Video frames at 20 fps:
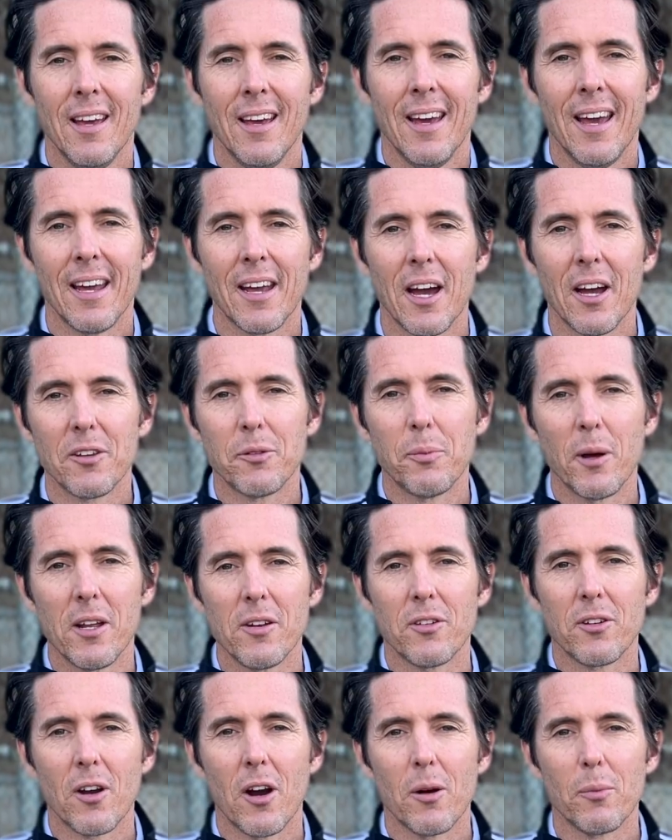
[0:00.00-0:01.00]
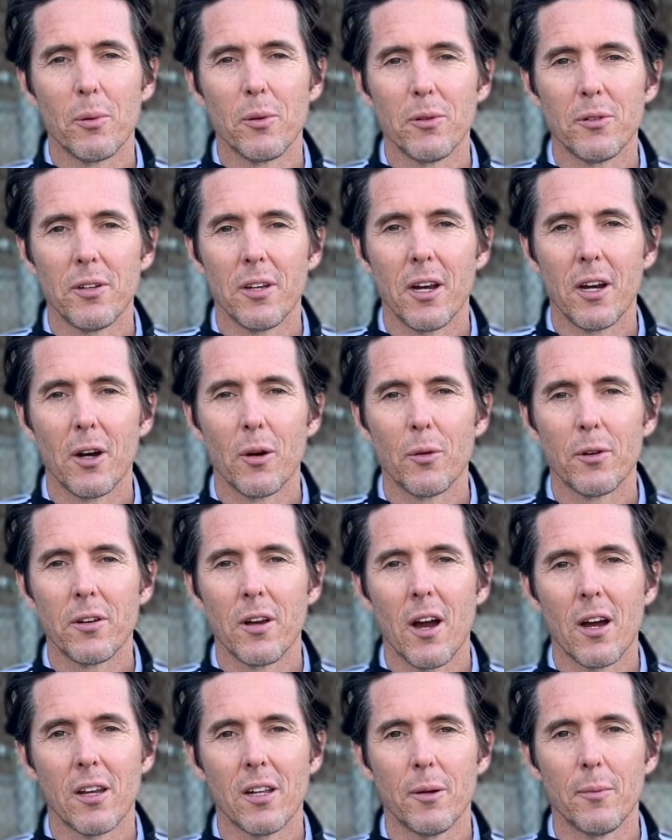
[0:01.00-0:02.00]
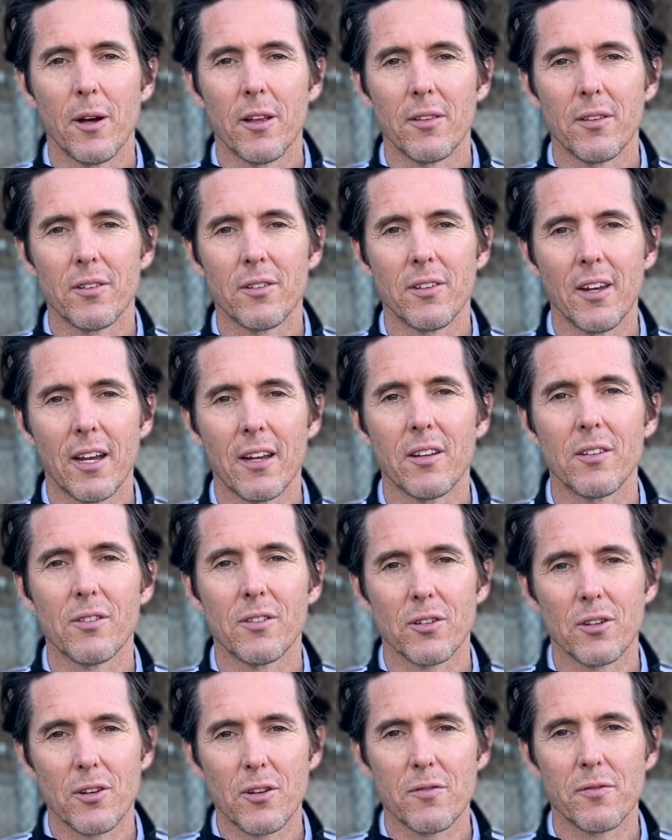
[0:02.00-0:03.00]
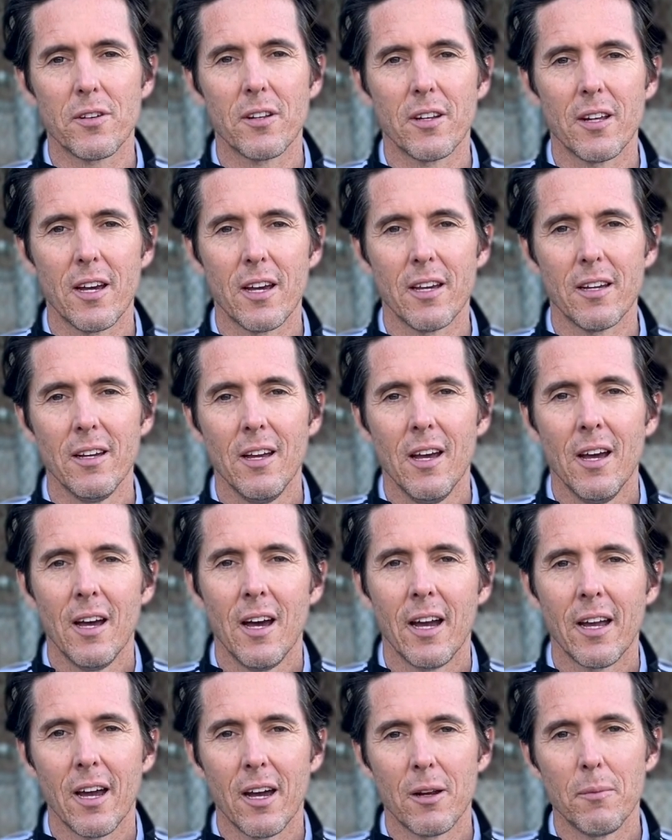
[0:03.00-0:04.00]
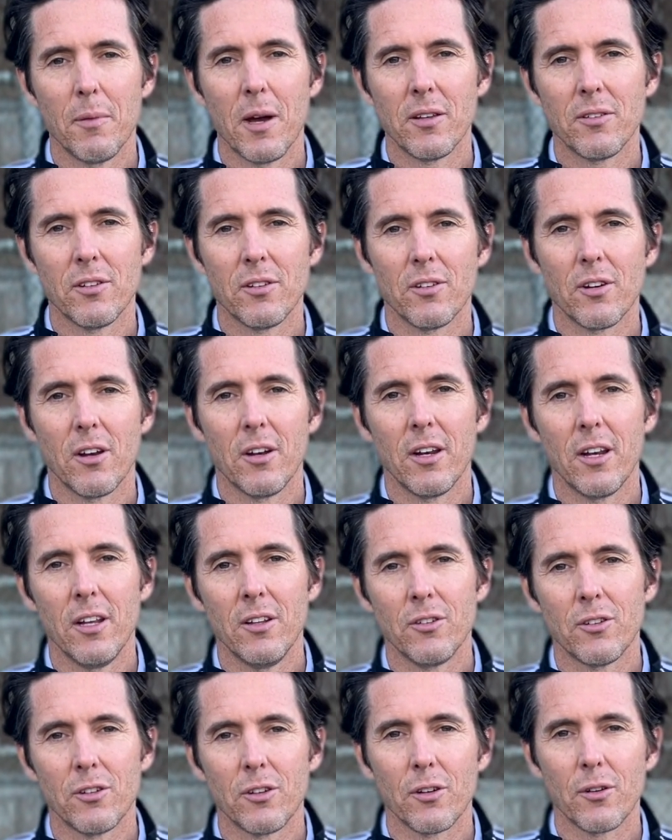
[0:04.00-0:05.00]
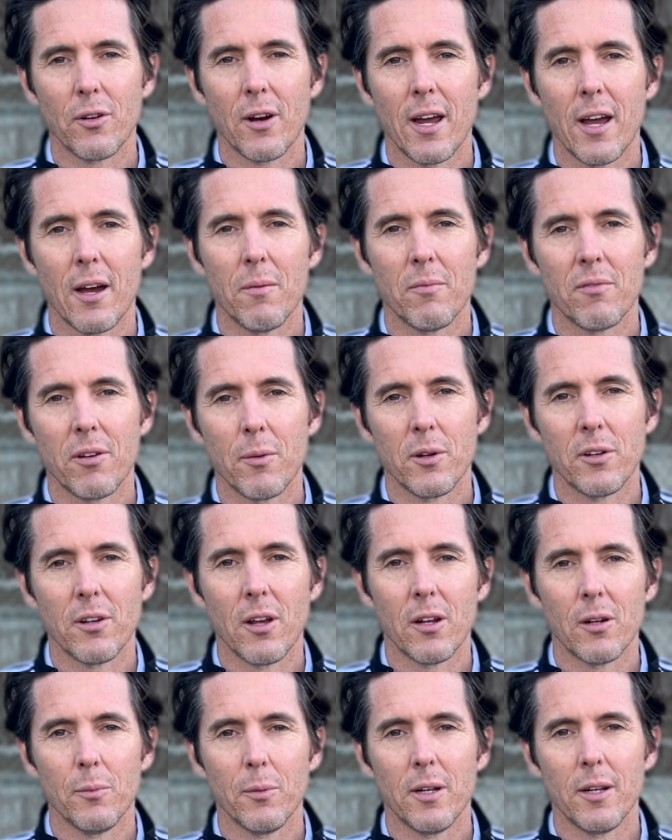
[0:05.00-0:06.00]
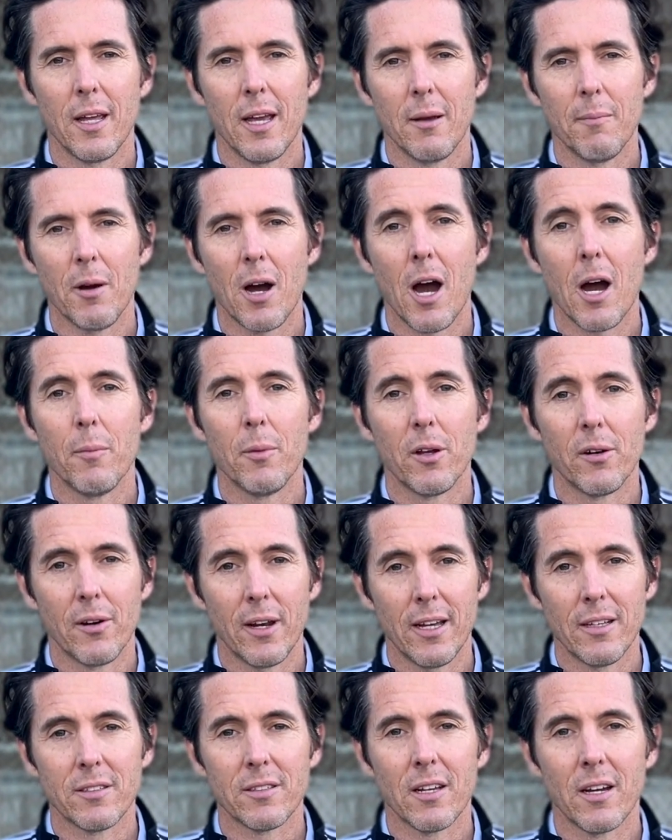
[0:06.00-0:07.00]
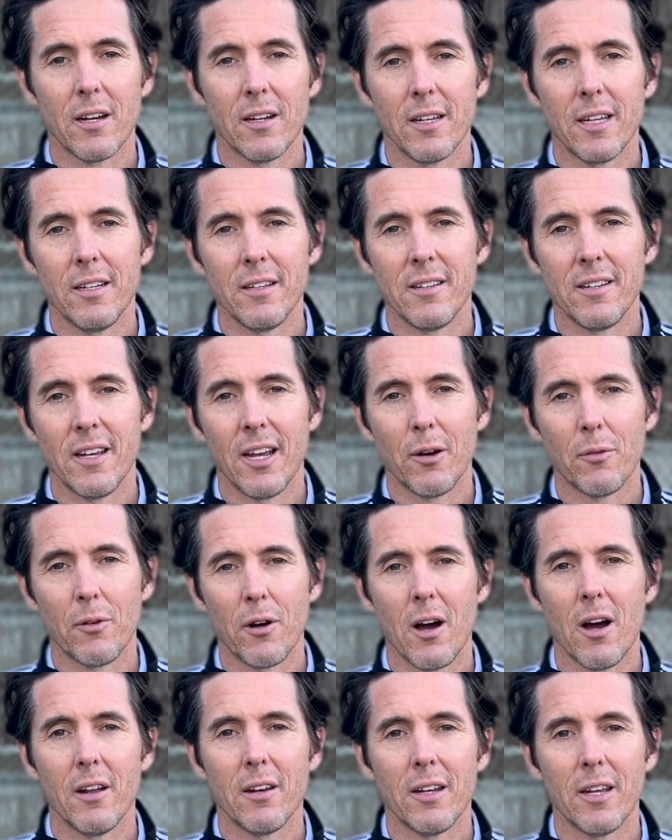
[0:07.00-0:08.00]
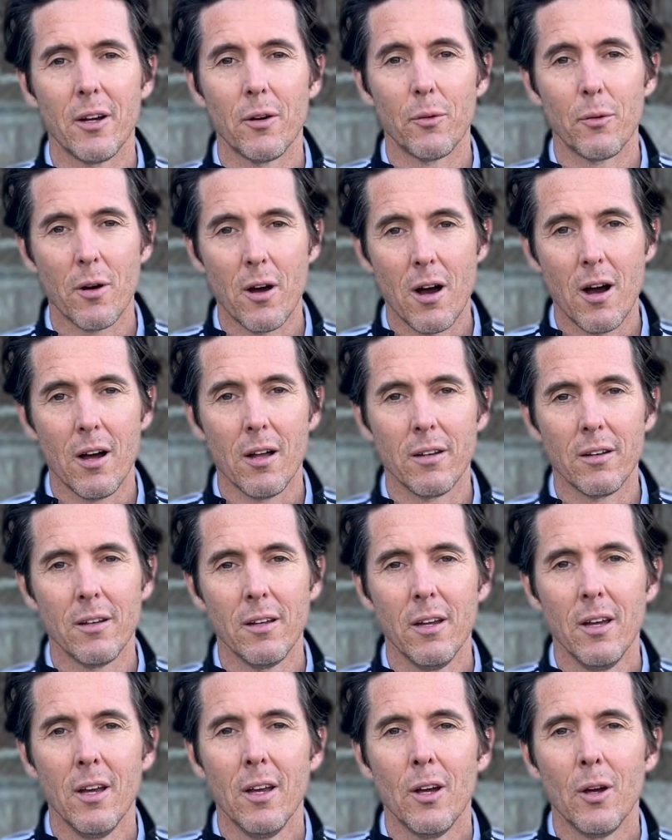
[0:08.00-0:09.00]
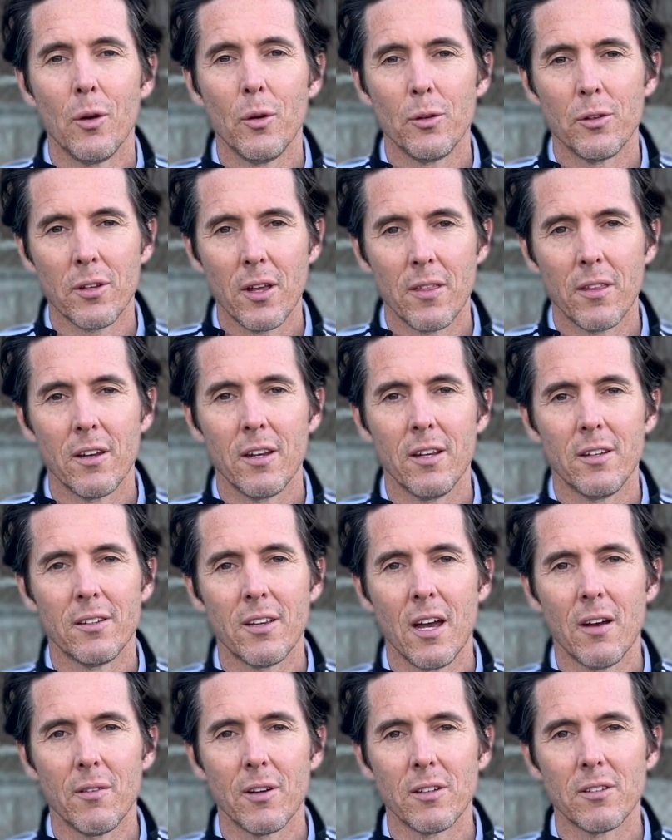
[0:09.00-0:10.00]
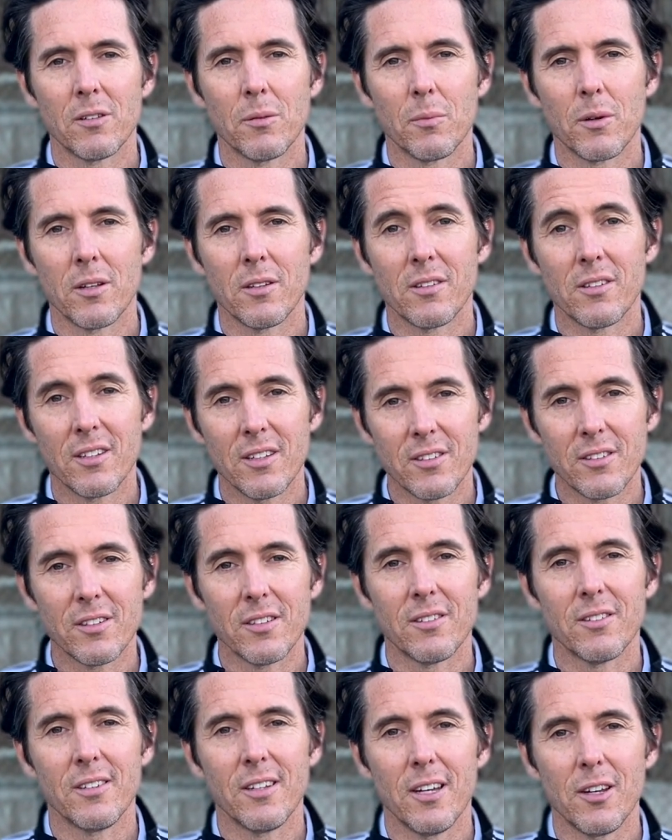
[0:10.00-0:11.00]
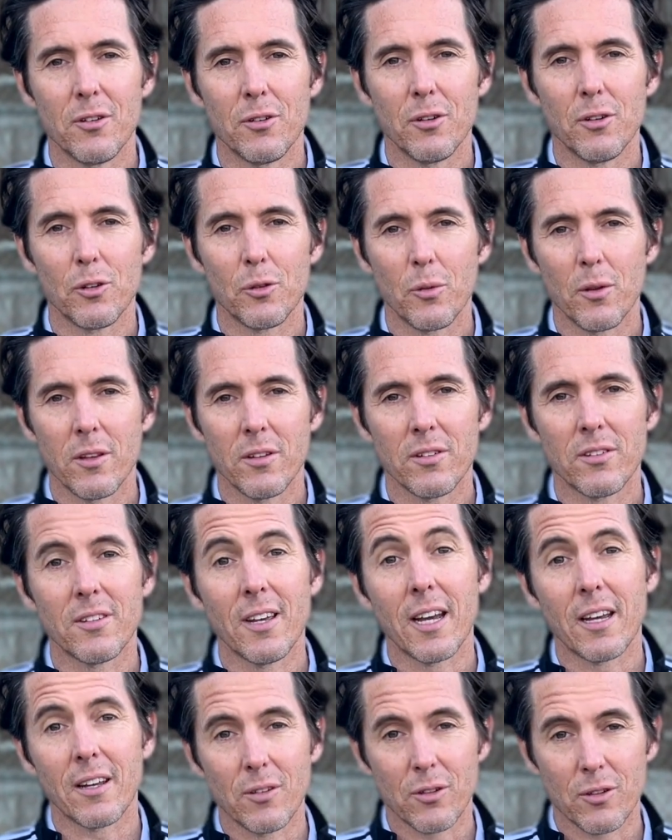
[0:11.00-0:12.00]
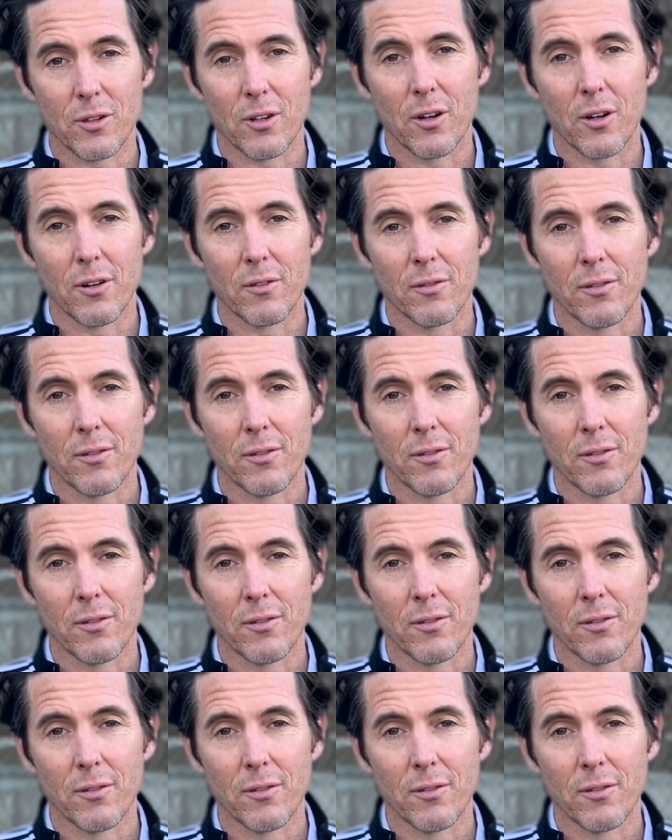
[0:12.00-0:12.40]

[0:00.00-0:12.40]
Hey guys, Ben Sharples here. We're talking about the second serve today. I got a message on Instagram from a gentleman named Ami Reza in Tehran, Iran, who said that he's having some consistency issues with his second serve.